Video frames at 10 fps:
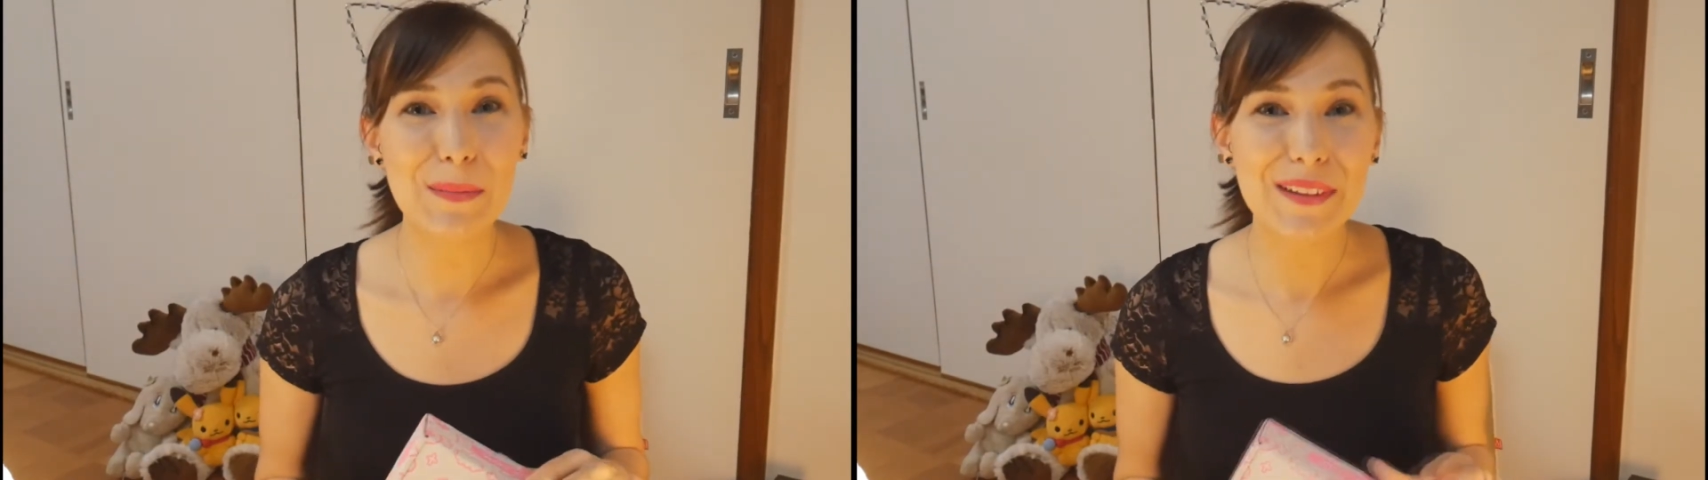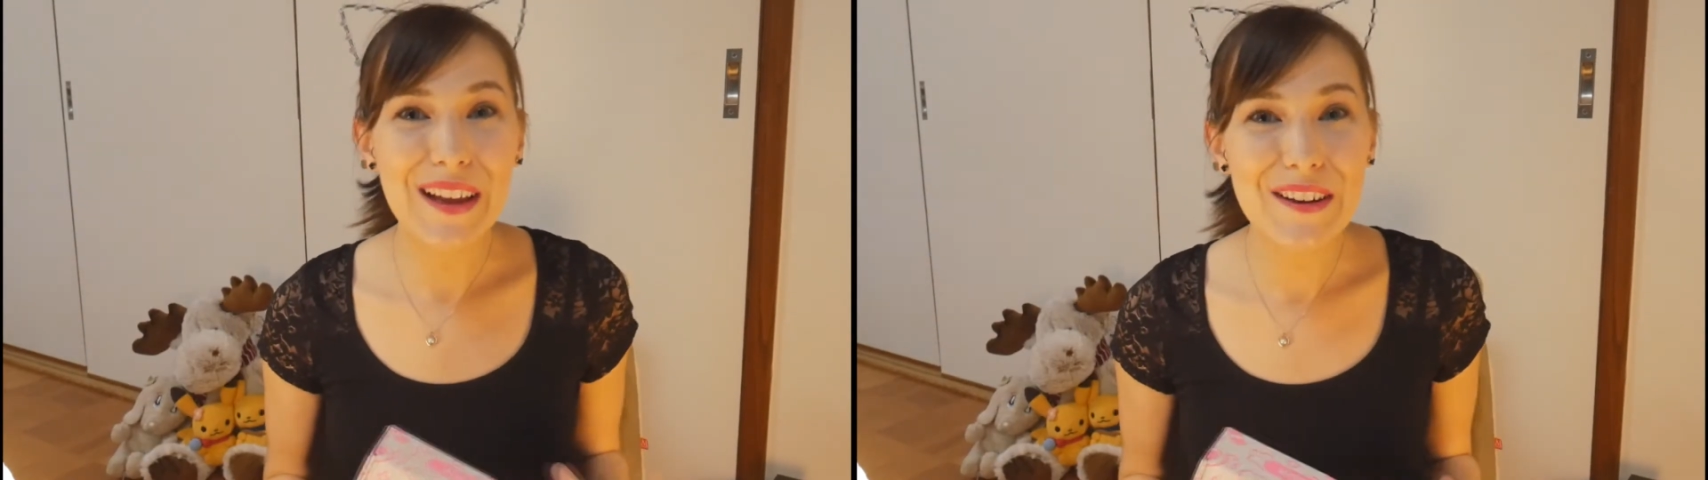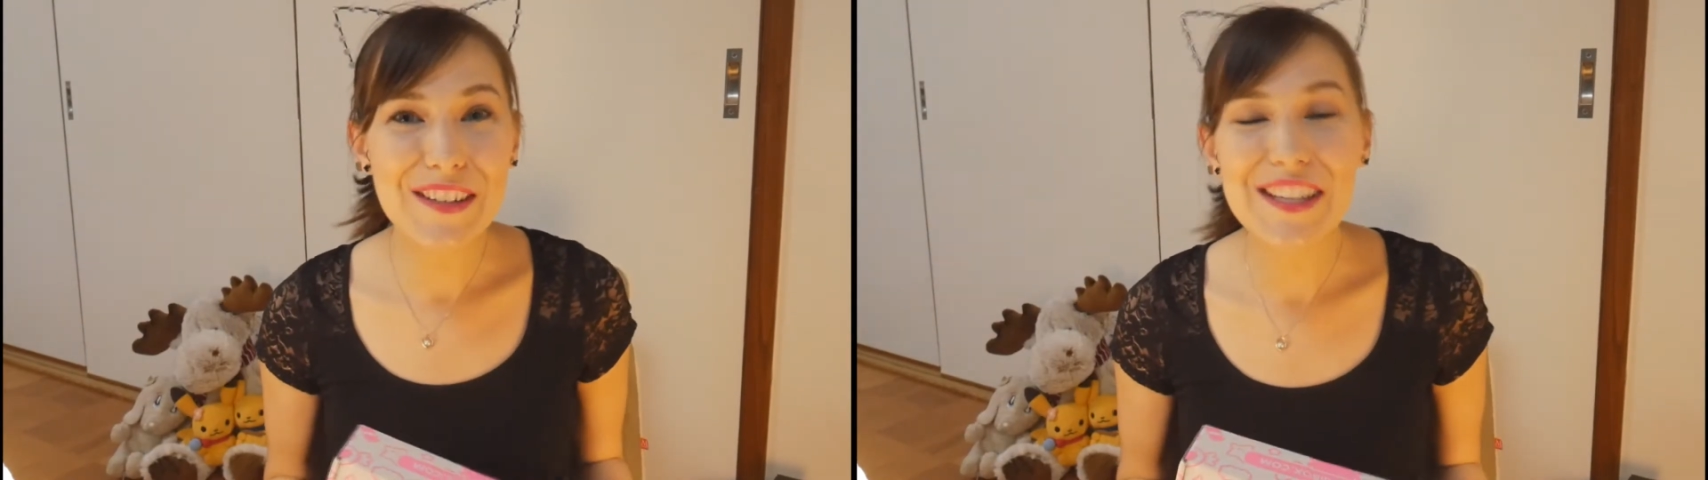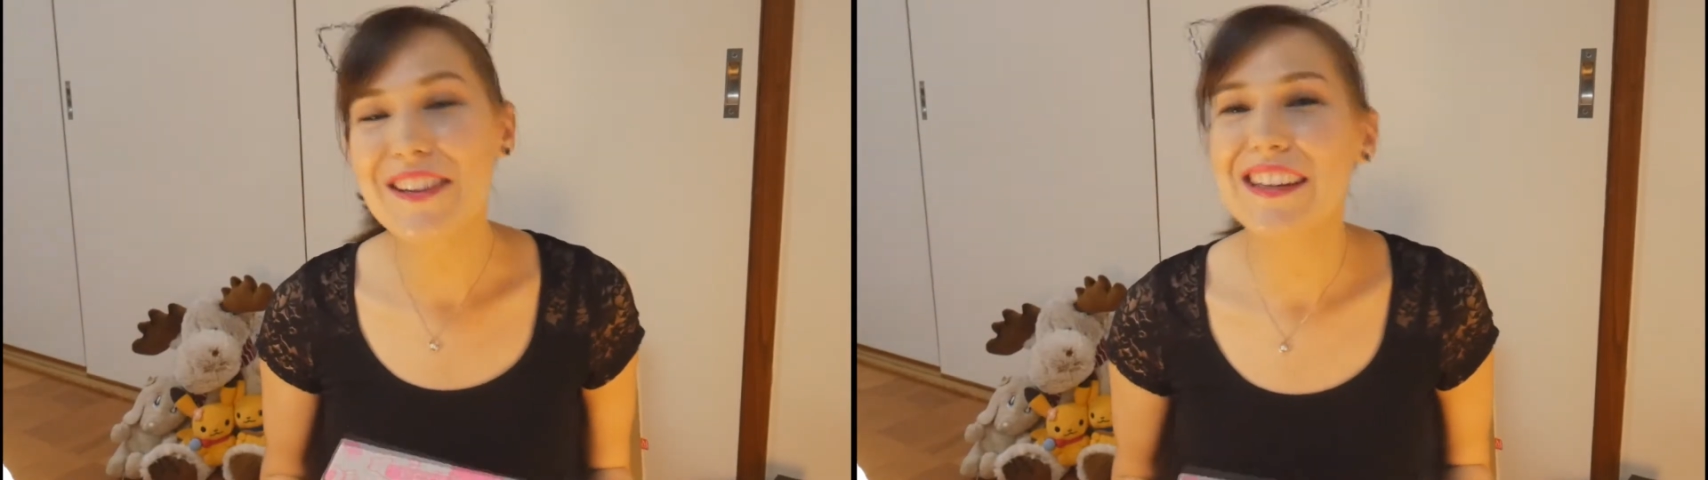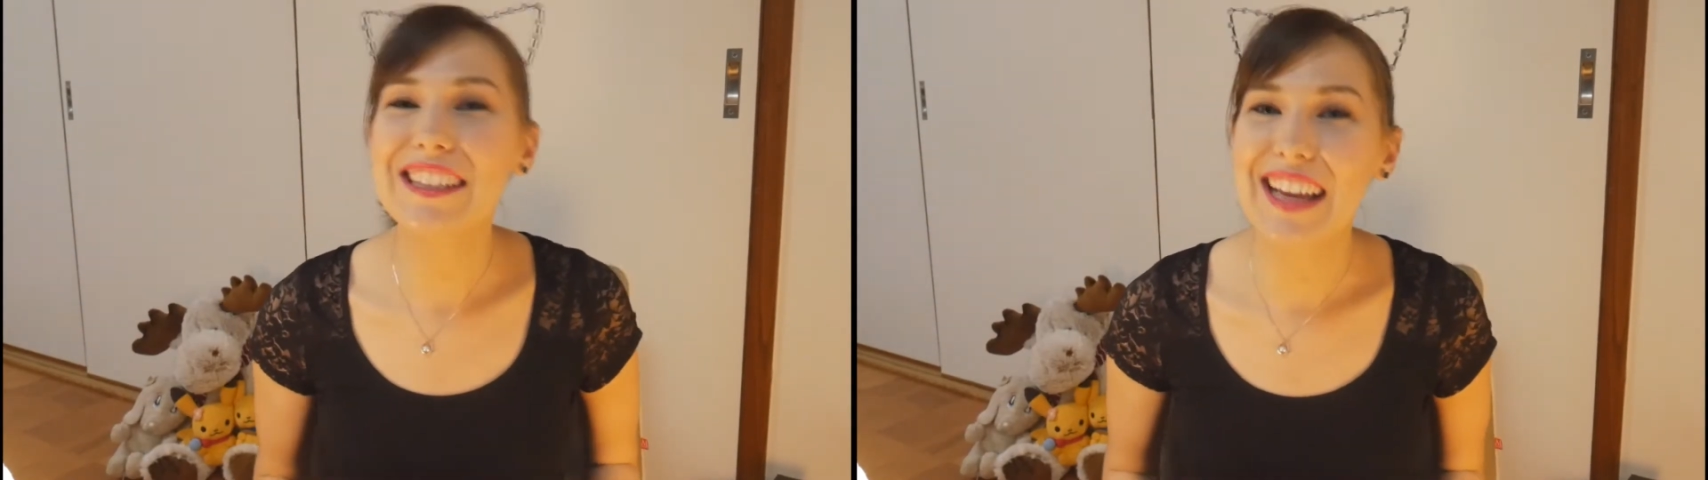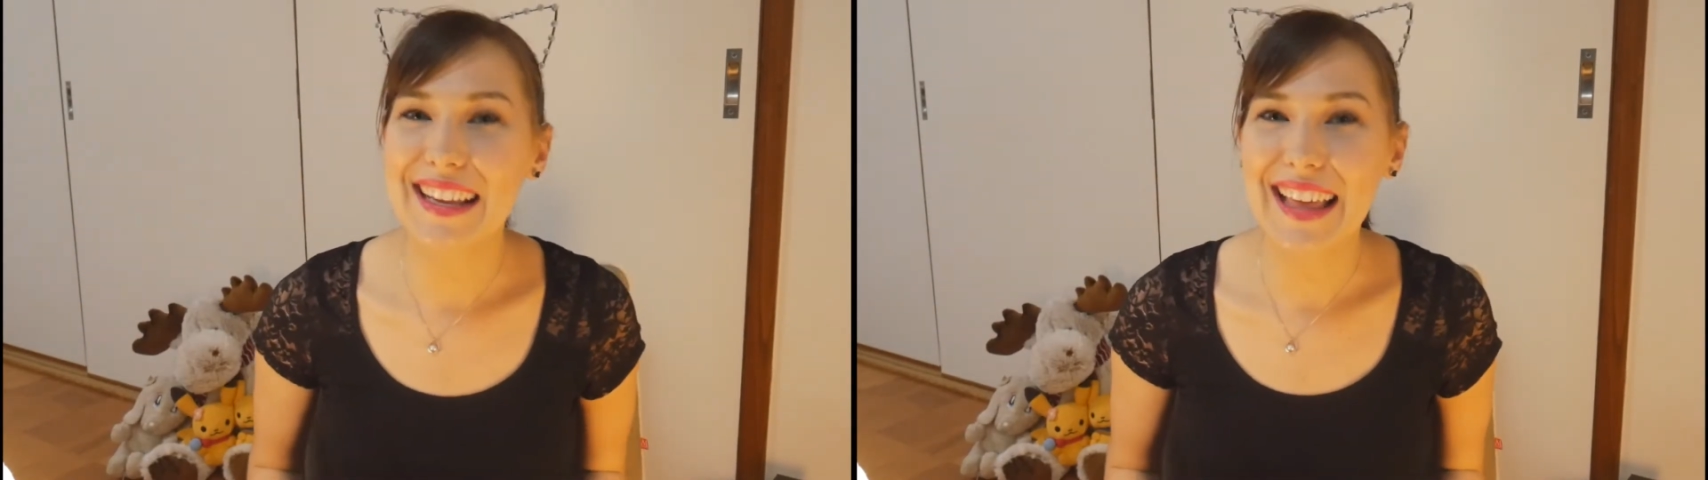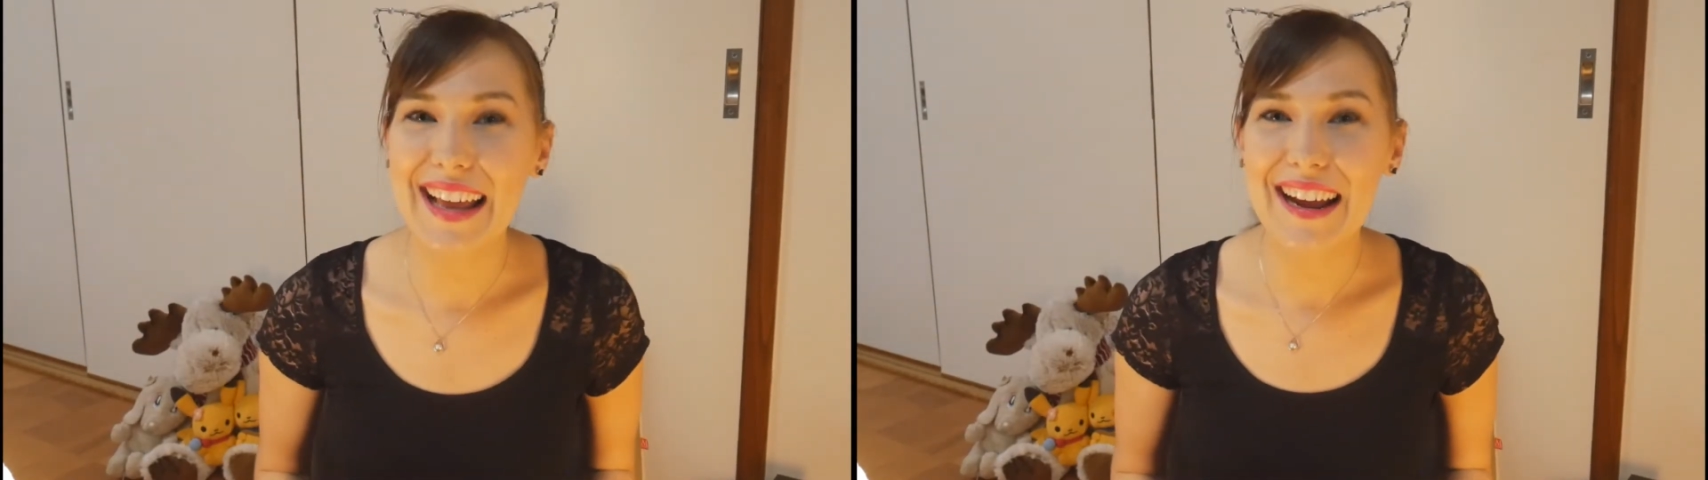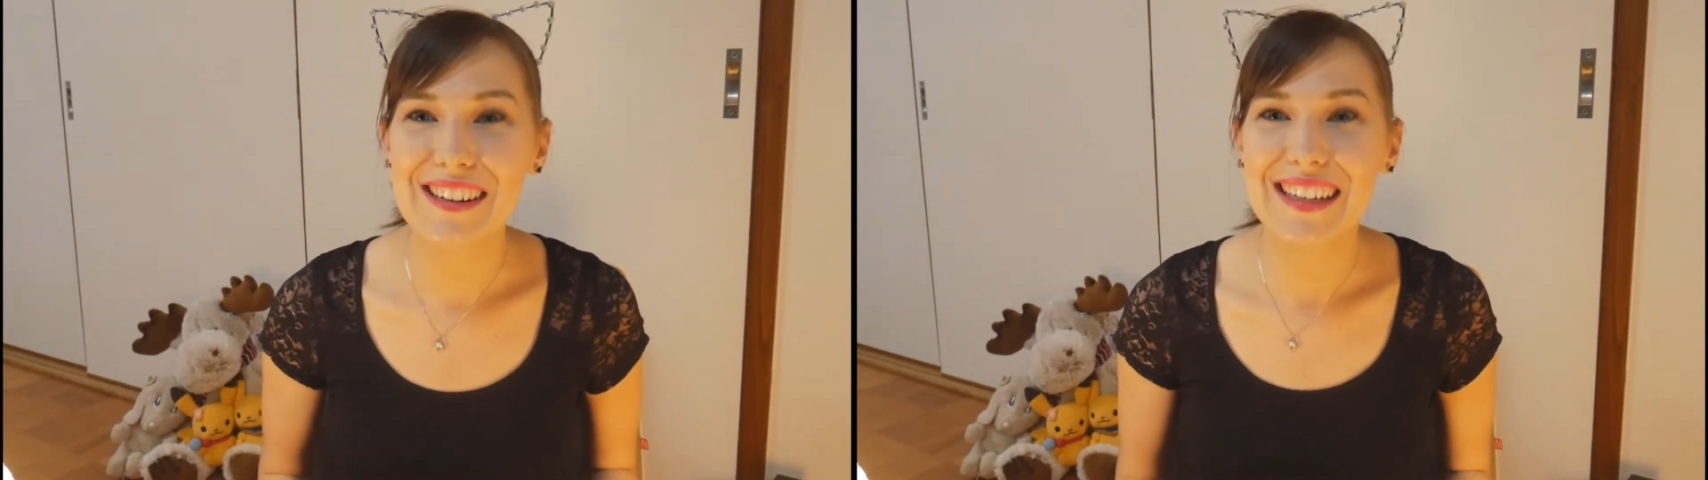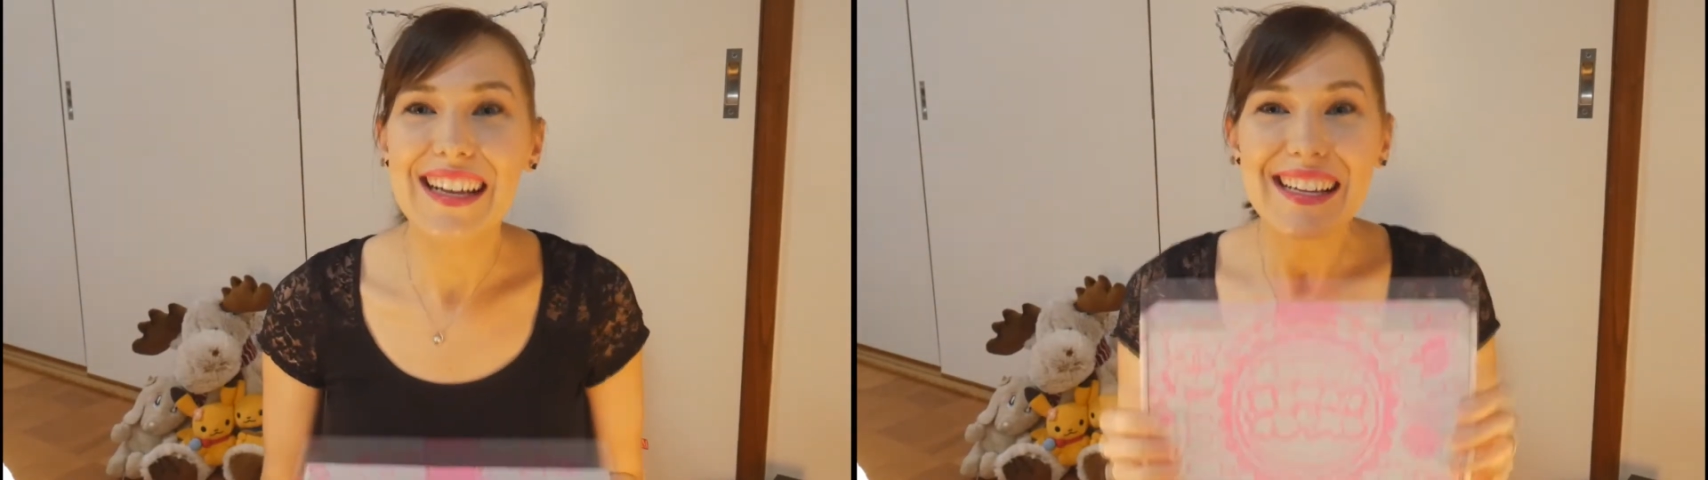below so you can check that out.